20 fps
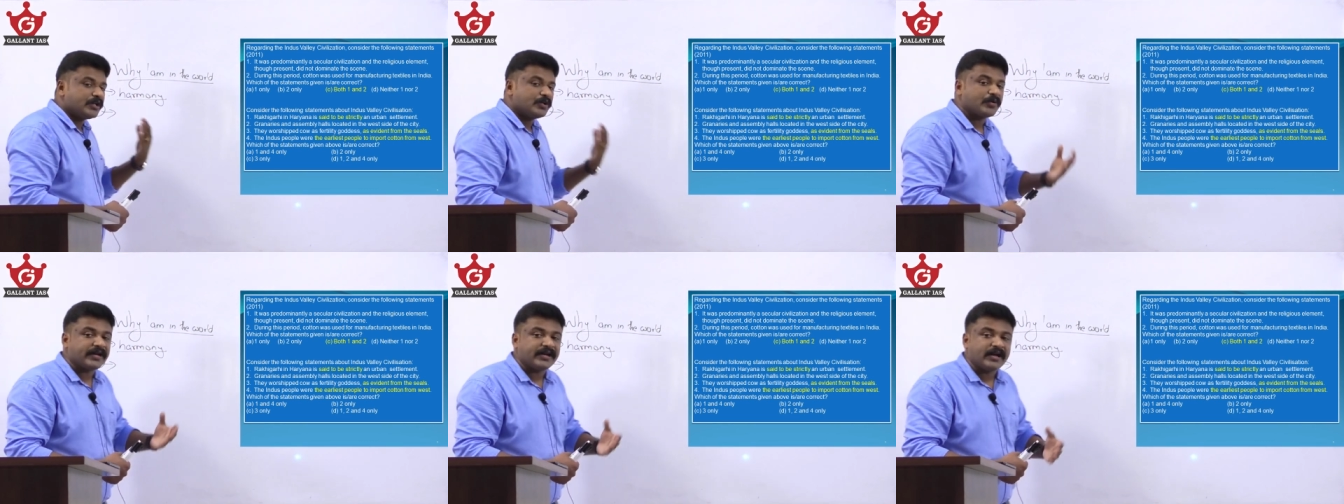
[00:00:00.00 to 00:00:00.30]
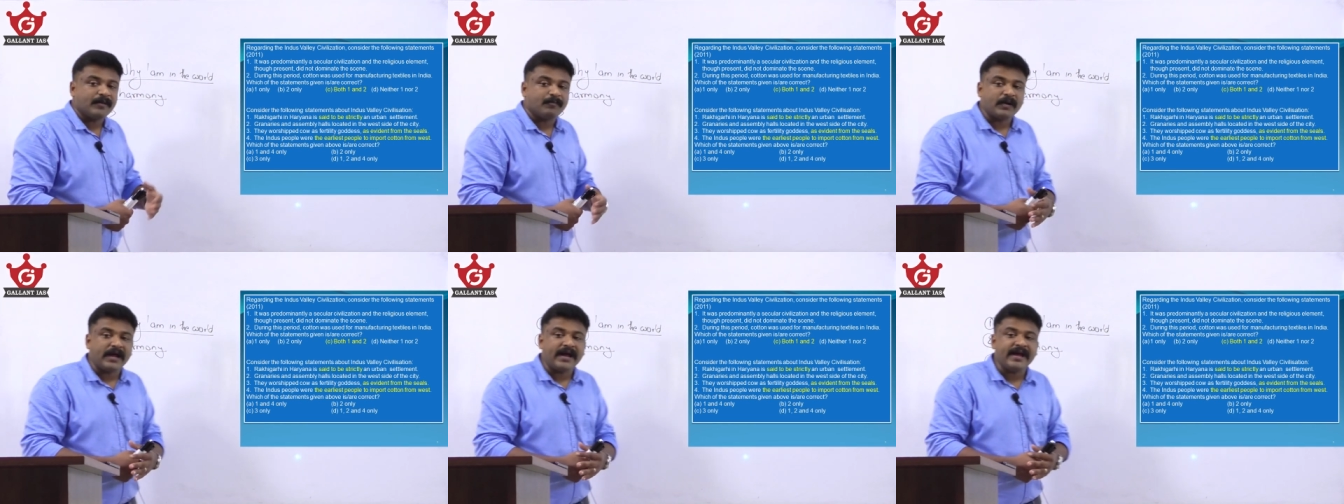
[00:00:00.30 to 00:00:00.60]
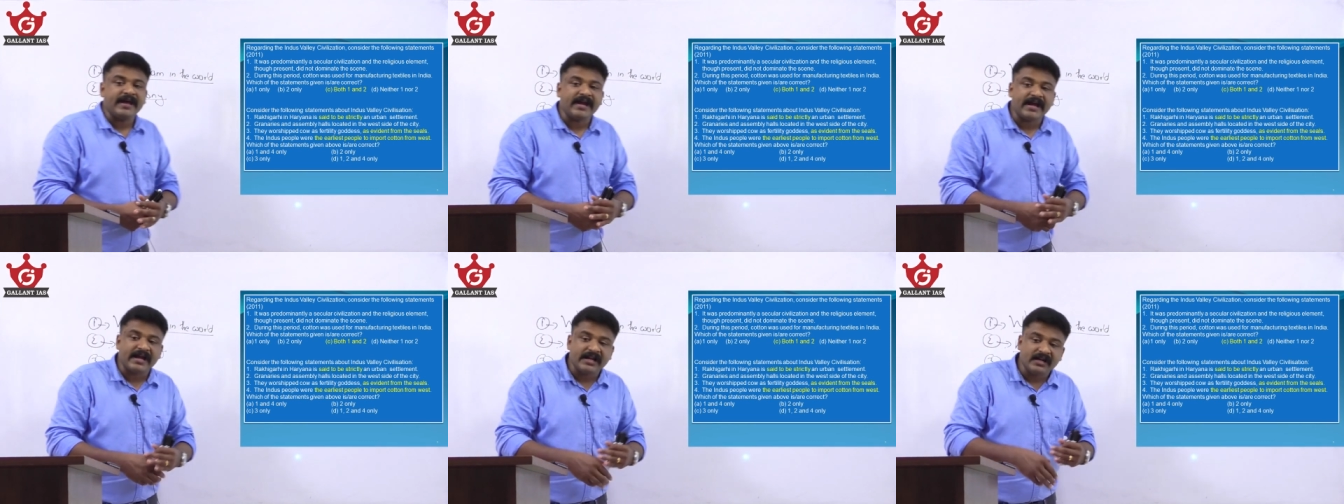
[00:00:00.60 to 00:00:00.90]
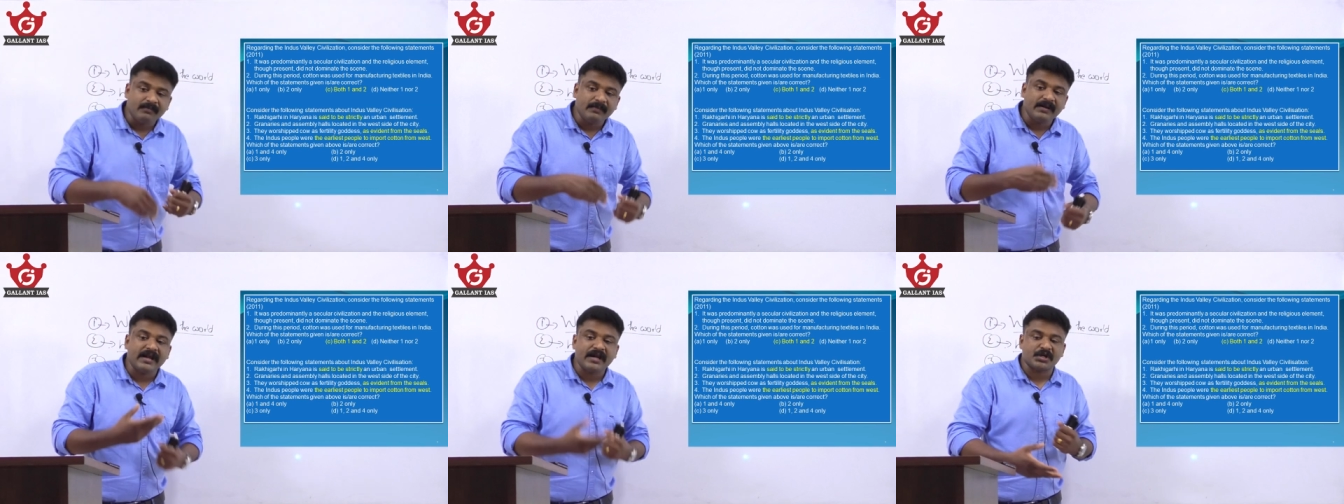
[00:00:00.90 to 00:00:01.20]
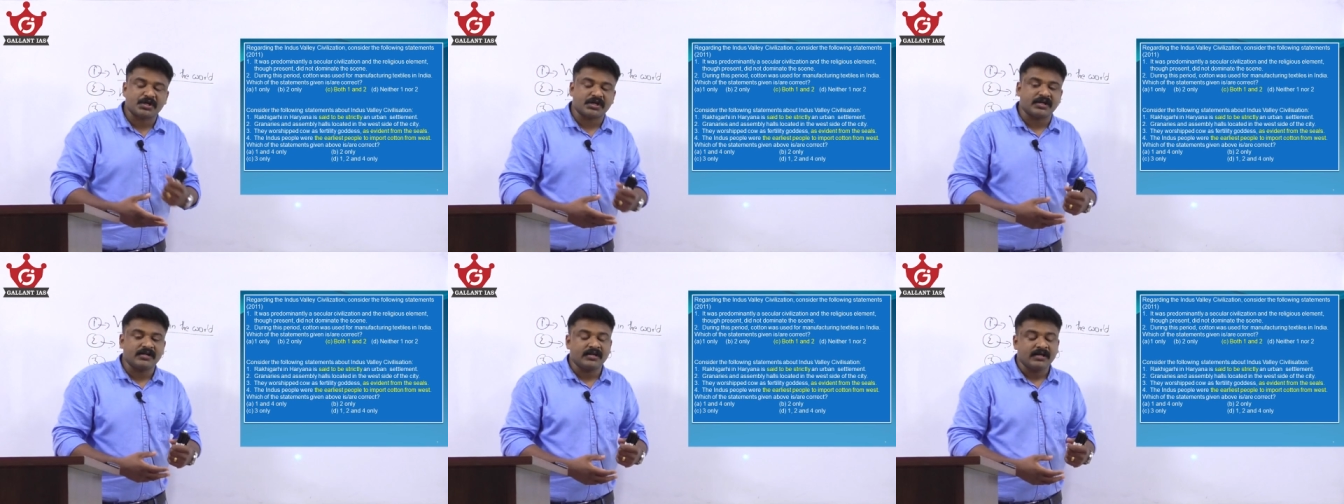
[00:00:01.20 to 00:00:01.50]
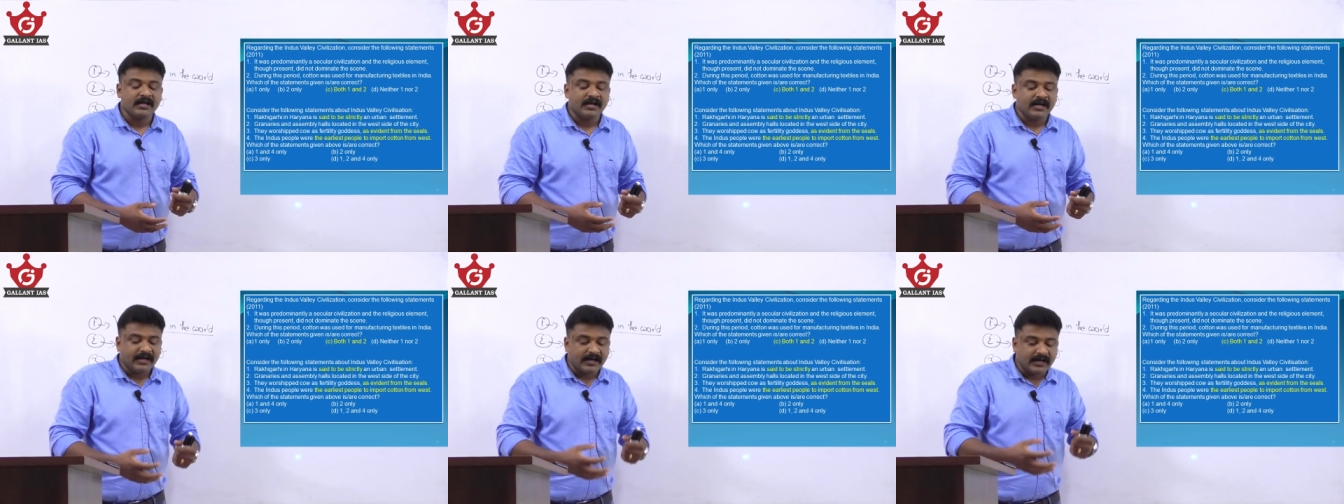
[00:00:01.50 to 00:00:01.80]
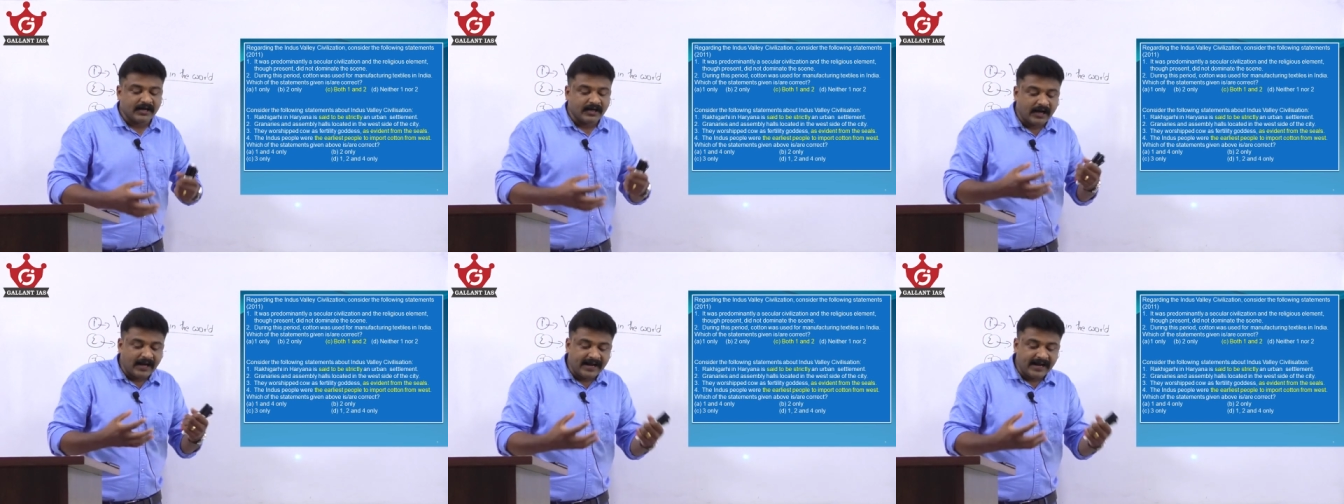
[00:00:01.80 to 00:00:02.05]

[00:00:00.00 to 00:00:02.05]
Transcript: you can apply elimination uh,